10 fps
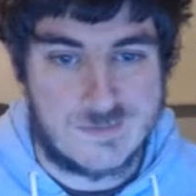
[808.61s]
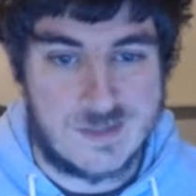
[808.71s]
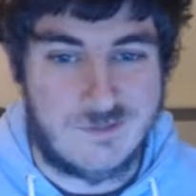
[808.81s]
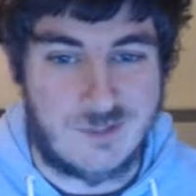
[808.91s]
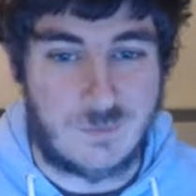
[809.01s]

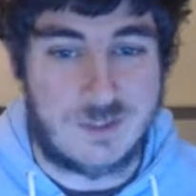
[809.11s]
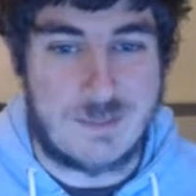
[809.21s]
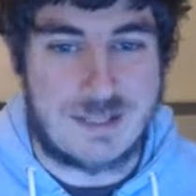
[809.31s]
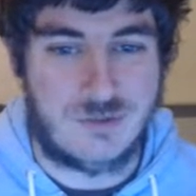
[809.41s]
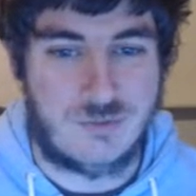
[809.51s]
Following the
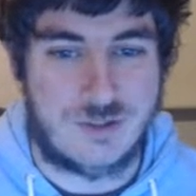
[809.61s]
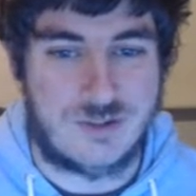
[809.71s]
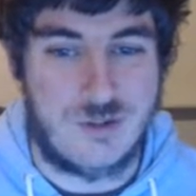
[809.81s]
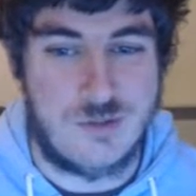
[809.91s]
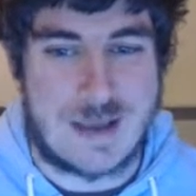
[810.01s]
Battlefront
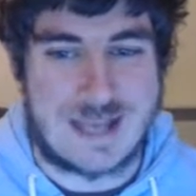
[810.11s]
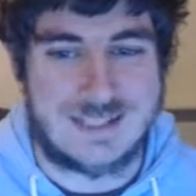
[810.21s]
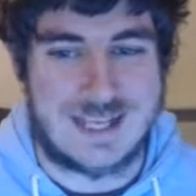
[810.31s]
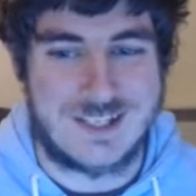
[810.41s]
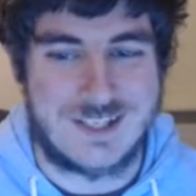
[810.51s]
2
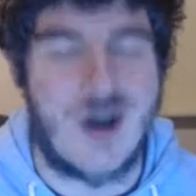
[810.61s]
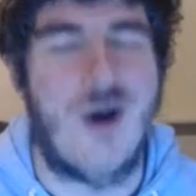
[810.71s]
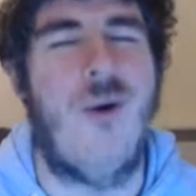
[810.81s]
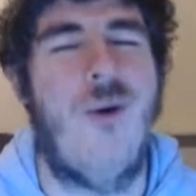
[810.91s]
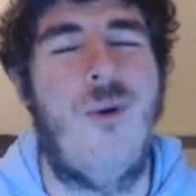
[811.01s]
backlash,
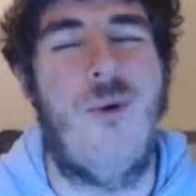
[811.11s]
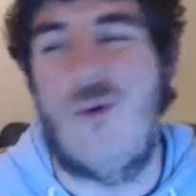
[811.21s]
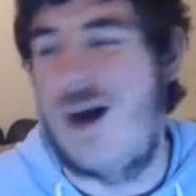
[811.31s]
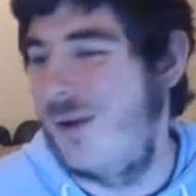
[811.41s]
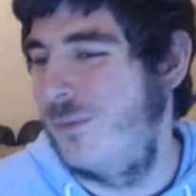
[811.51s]
oh,
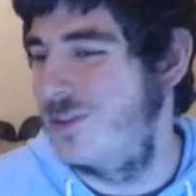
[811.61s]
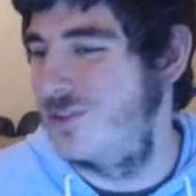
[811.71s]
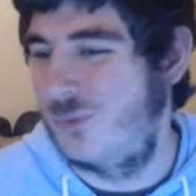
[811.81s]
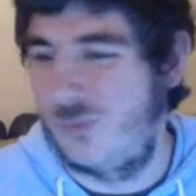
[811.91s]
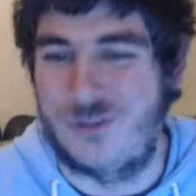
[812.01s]
I was
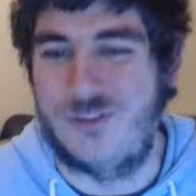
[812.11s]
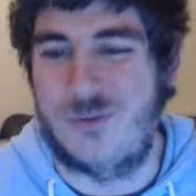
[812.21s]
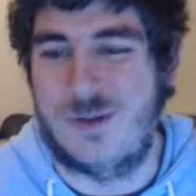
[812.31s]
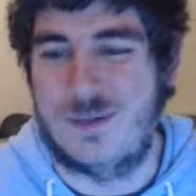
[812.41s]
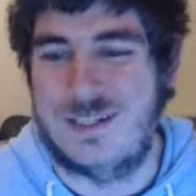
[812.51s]

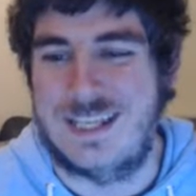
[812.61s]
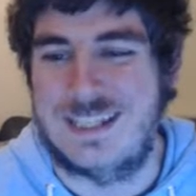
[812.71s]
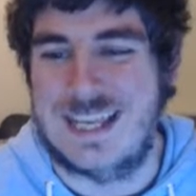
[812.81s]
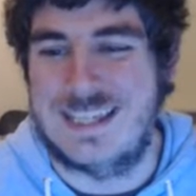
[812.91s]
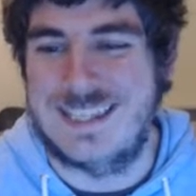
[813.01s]
wondering when they
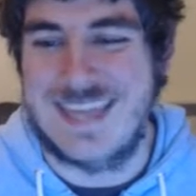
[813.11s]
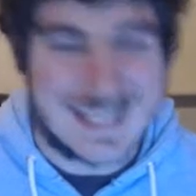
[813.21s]
get to that.